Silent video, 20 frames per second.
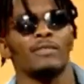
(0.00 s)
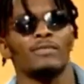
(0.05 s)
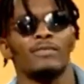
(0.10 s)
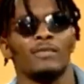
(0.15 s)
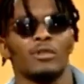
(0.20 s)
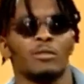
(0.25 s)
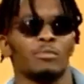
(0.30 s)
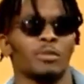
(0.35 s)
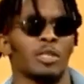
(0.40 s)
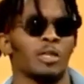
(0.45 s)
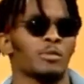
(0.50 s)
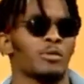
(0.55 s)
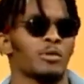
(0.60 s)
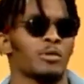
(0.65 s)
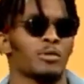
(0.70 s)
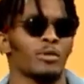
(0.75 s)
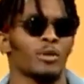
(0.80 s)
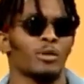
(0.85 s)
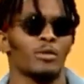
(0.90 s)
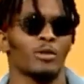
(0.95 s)
For the people
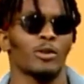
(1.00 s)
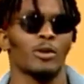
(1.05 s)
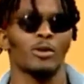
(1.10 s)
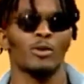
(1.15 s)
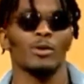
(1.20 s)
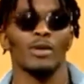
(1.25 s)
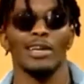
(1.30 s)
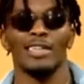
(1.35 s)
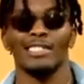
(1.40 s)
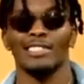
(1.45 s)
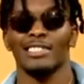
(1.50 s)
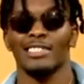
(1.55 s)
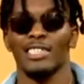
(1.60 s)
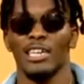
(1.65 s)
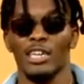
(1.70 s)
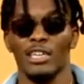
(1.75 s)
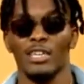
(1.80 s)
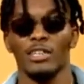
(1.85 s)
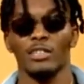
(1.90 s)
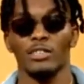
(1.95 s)
who don't know, that's
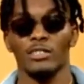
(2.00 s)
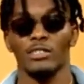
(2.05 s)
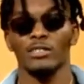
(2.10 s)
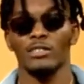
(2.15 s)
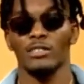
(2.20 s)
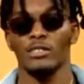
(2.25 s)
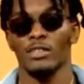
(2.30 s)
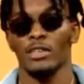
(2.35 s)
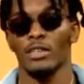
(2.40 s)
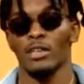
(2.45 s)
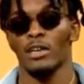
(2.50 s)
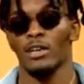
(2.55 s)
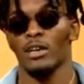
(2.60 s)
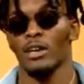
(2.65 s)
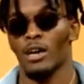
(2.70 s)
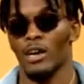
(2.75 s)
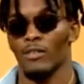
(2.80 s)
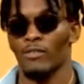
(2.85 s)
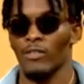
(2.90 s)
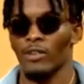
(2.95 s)
10 years.
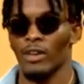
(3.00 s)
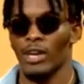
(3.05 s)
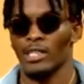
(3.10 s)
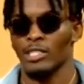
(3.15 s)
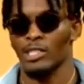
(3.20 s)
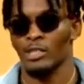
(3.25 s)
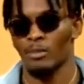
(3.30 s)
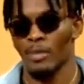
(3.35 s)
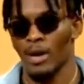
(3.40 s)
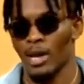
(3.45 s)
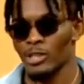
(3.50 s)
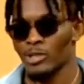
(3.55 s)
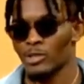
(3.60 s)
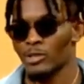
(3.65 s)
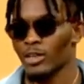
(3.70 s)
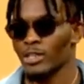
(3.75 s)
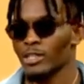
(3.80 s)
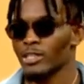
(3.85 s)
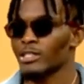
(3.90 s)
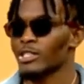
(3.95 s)
I feel like to master
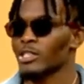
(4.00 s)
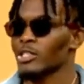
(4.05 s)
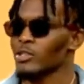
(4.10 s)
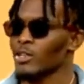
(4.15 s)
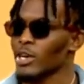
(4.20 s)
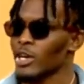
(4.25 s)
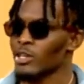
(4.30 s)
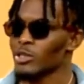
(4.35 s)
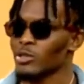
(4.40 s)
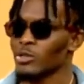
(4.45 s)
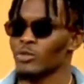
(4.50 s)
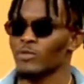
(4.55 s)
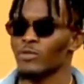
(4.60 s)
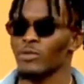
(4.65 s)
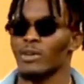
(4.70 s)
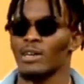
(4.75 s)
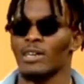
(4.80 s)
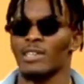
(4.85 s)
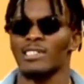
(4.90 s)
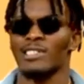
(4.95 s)
anything, you got to do it for
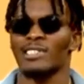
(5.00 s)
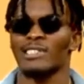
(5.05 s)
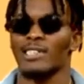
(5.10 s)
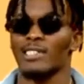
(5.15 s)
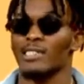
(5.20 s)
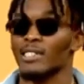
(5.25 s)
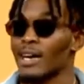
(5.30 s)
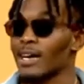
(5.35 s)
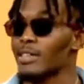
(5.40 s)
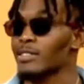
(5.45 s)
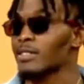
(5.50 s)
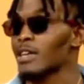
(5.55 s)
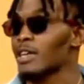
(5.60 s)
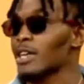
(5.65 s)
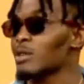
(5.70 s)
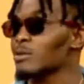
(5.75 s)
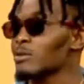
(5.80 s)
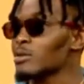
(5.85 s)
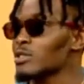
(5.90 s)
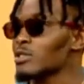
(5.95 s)
at least 10,000
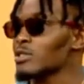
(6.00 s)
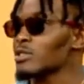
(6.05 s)
hours.